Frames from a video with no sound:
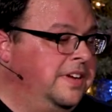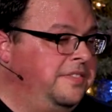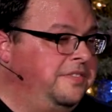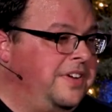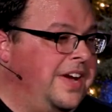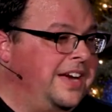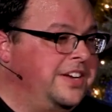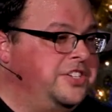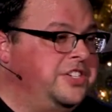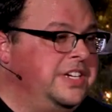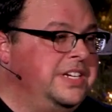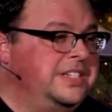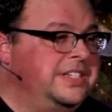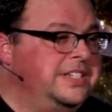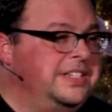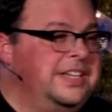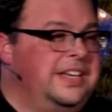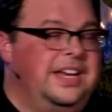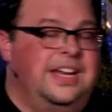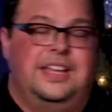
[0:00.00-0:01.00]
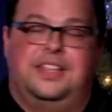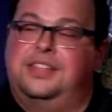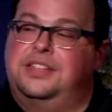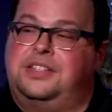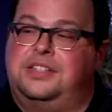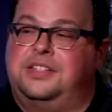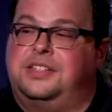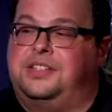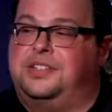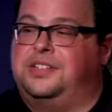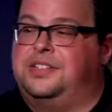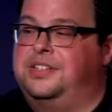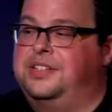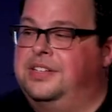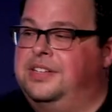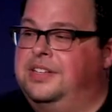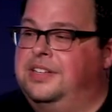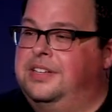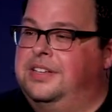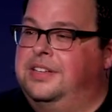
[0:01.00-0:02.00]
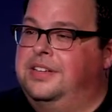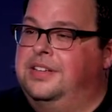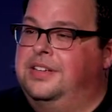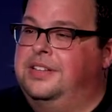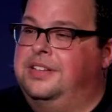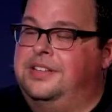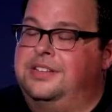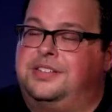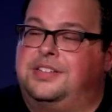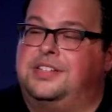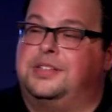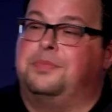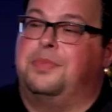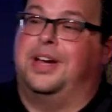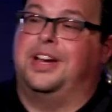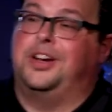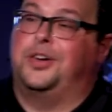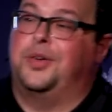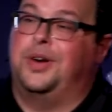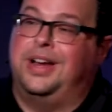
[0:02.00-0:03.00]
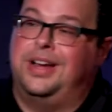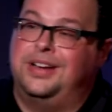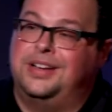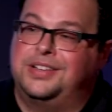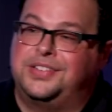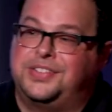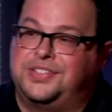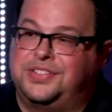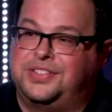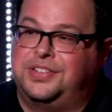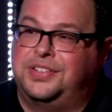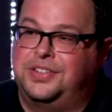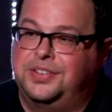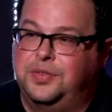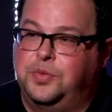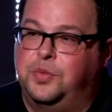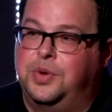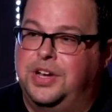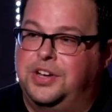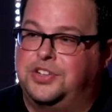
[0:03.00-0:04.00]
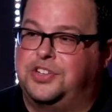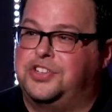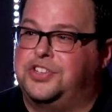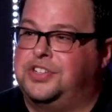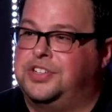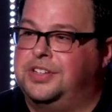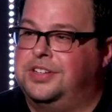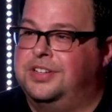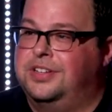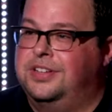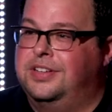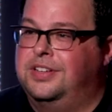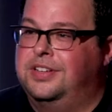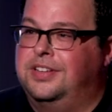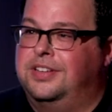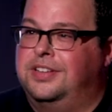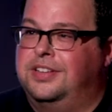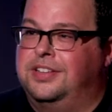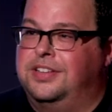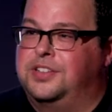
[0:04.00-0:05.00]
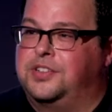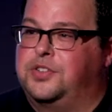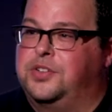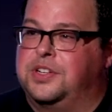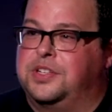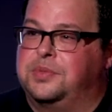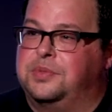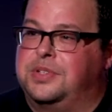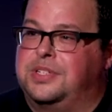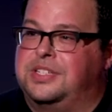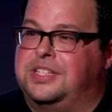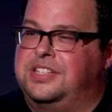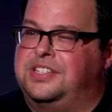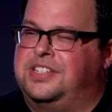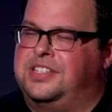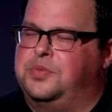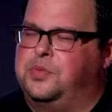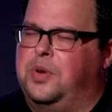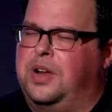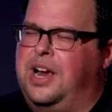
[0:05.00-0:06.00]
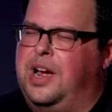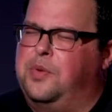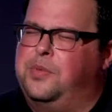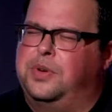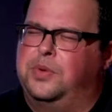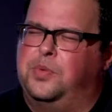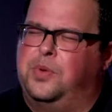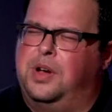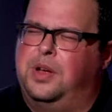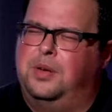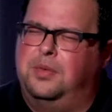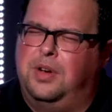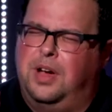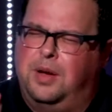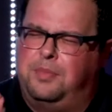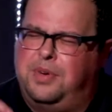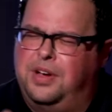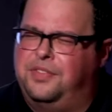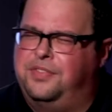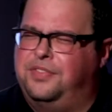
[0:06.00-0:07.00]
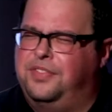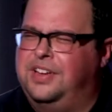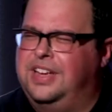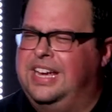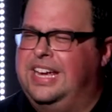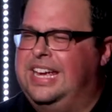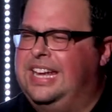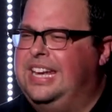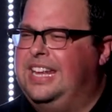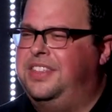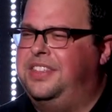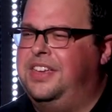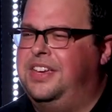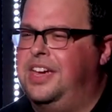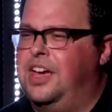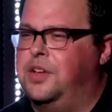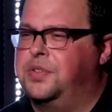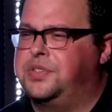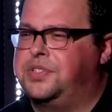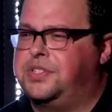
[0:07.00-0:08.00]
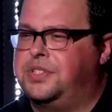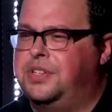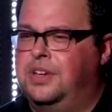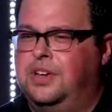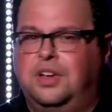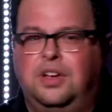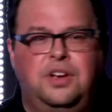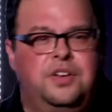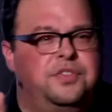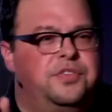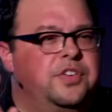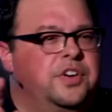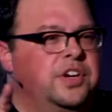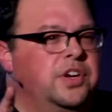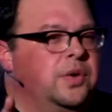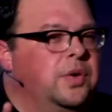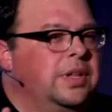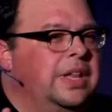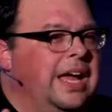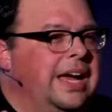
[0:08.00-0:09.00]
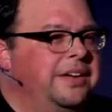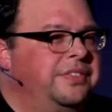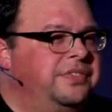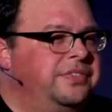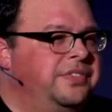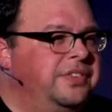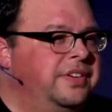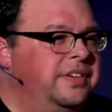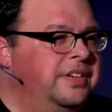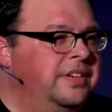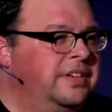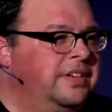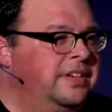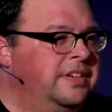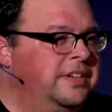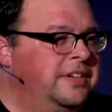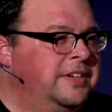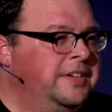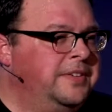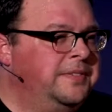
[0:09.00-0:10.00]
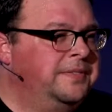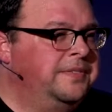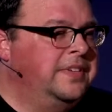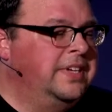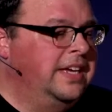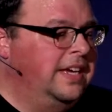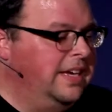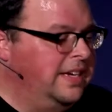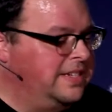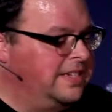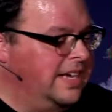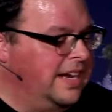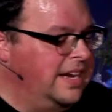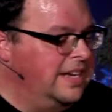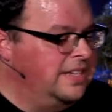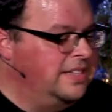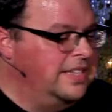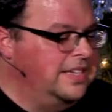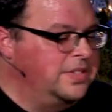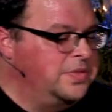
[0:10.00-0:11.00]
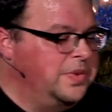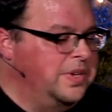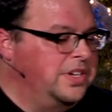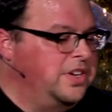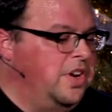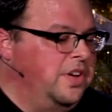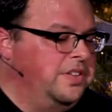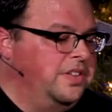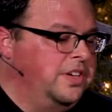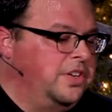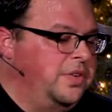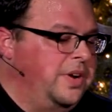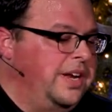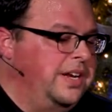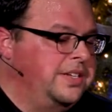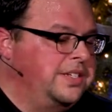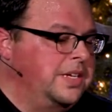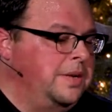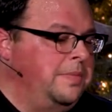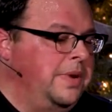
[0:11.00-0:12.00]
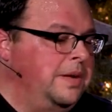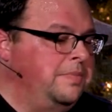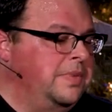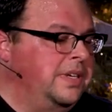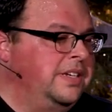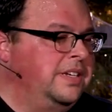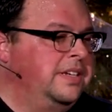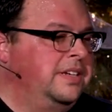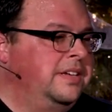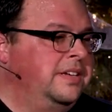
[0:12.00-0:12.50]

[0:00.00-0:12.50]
In fact, Jesus said, hey, this is my greatest wish this Christmas. This is what I would want above anything else for your life. He said it this way. He called it the greatest commandment.